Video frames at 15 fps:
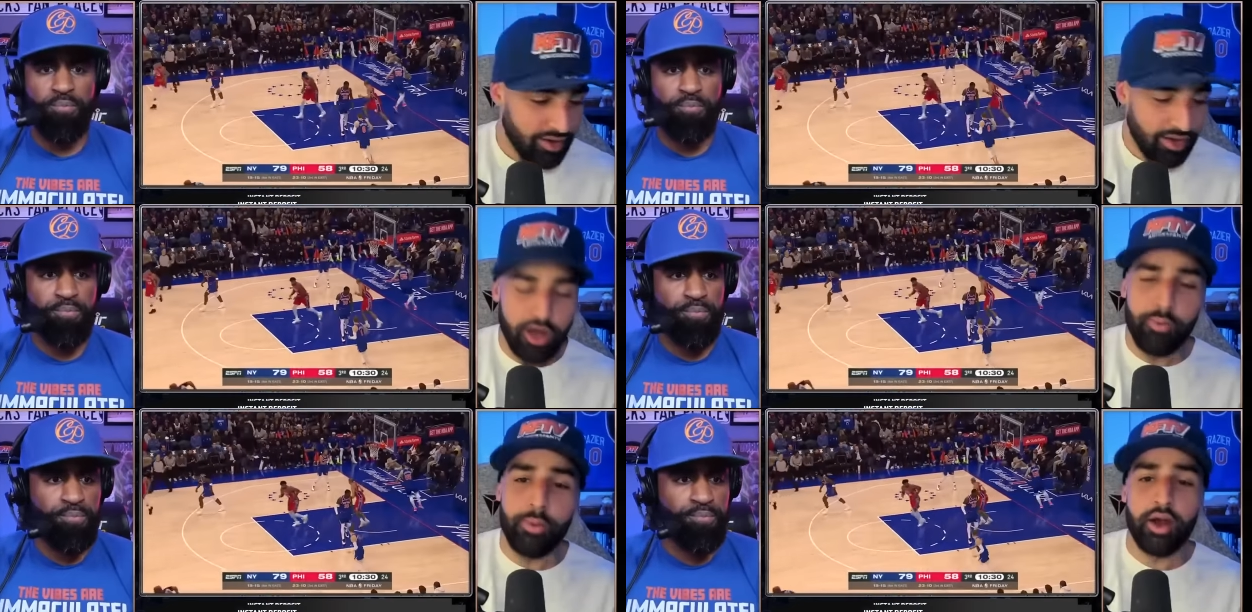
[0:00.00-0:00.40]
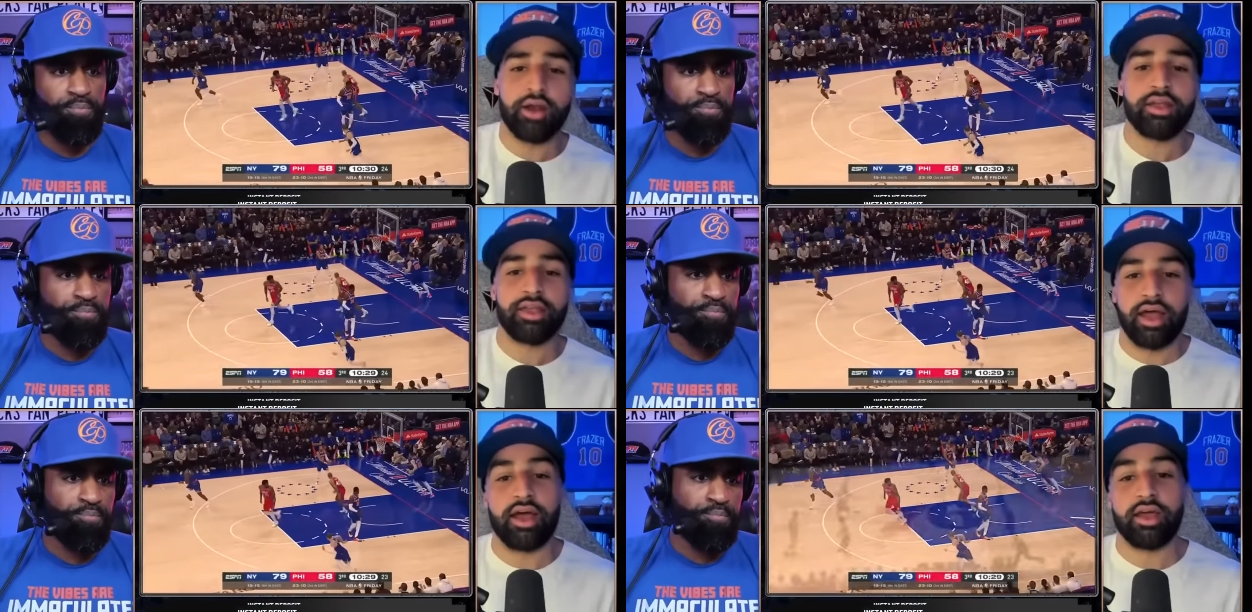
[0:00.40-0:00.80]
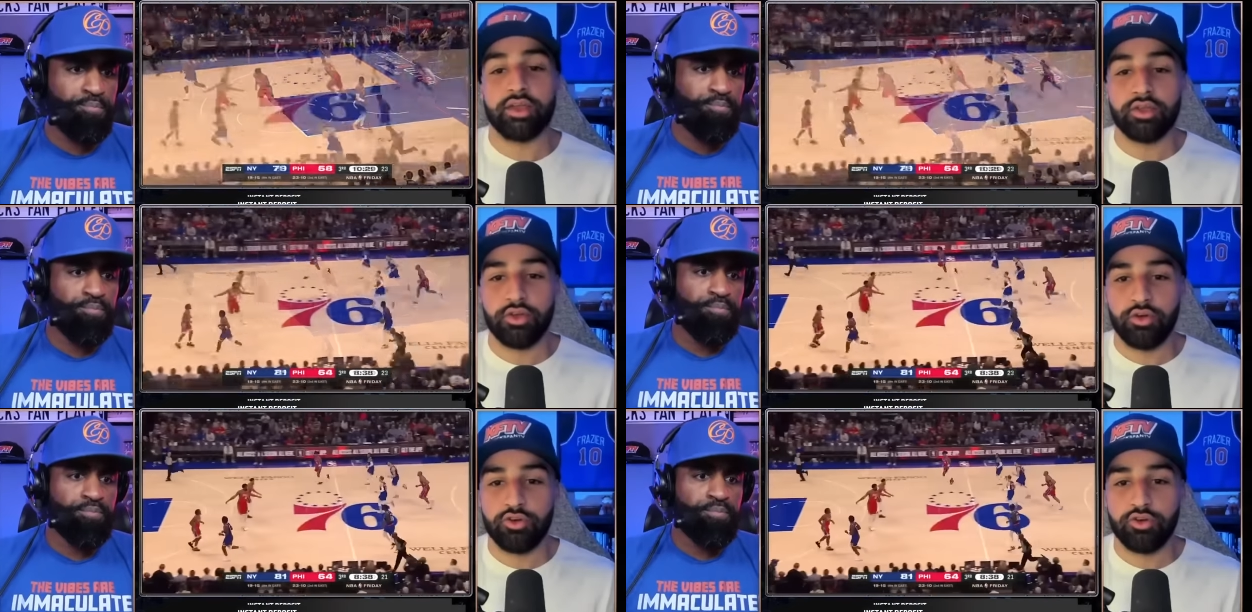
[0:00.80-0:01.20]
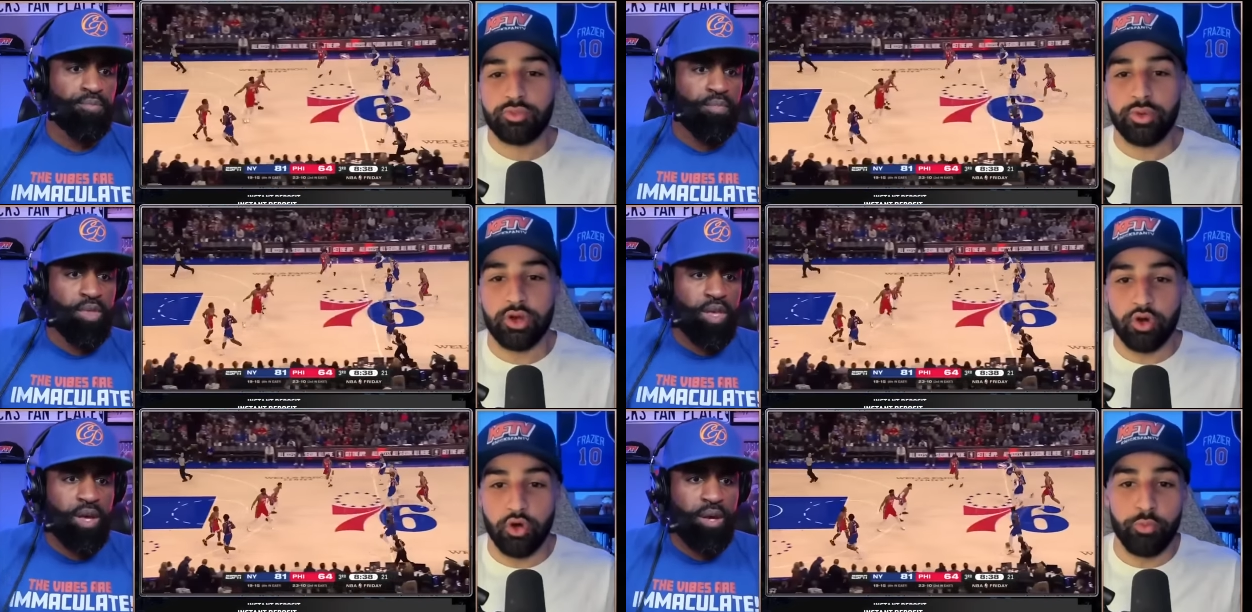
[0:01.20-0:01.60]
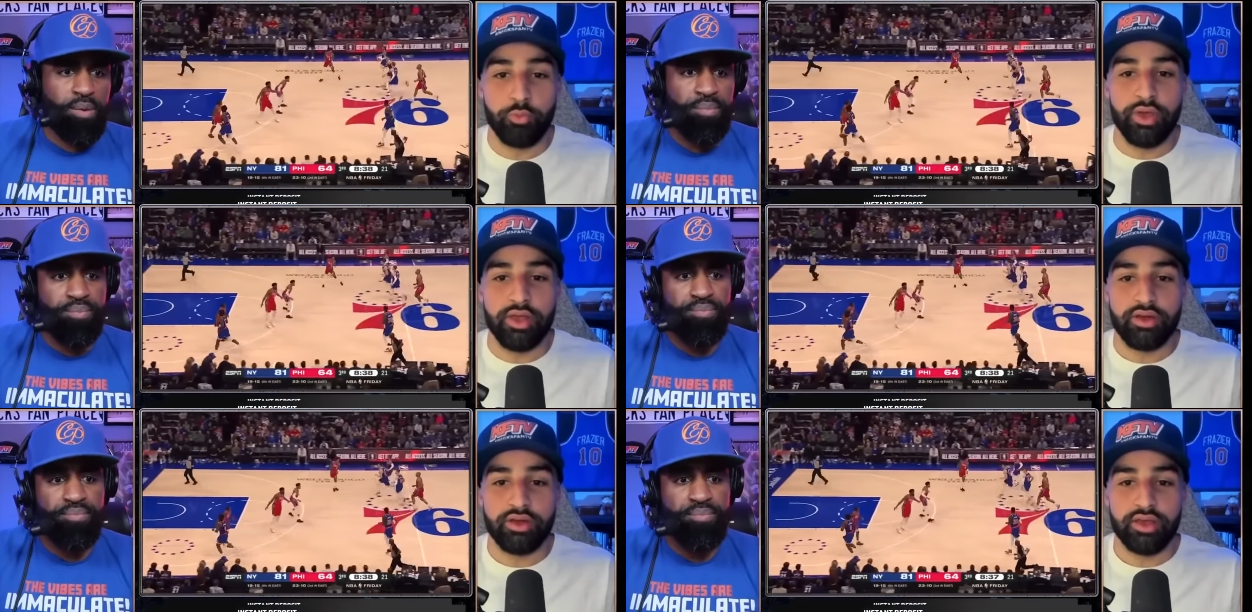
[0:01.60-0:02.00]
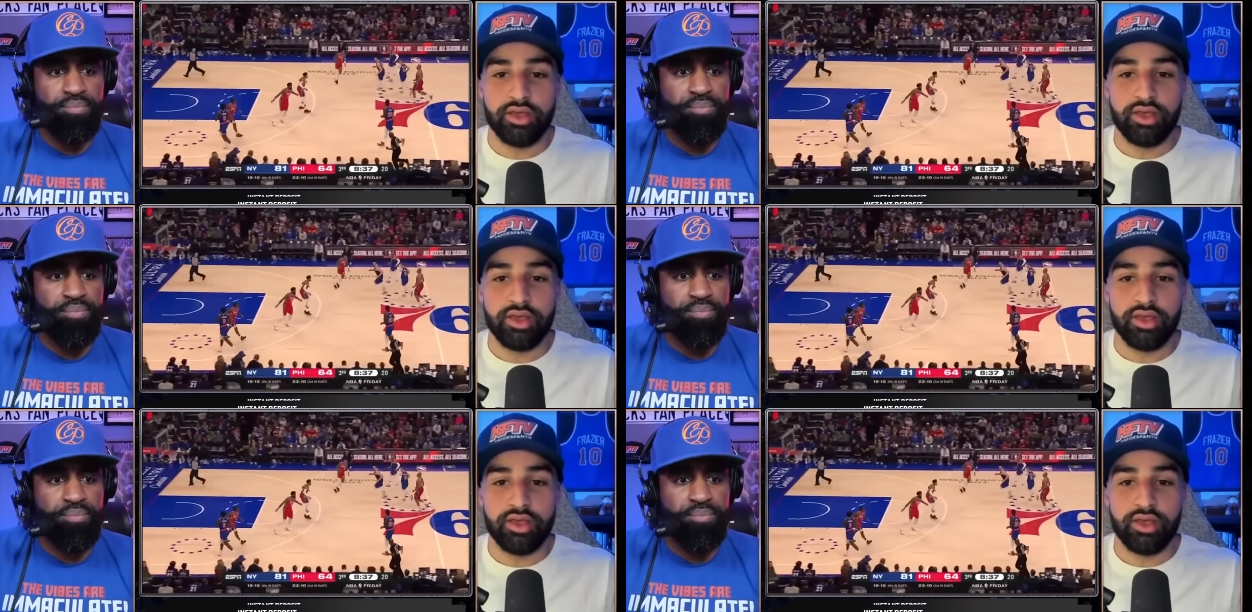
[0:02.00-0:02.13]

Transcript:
Speaker 1: help our guy who's been yeah. hooping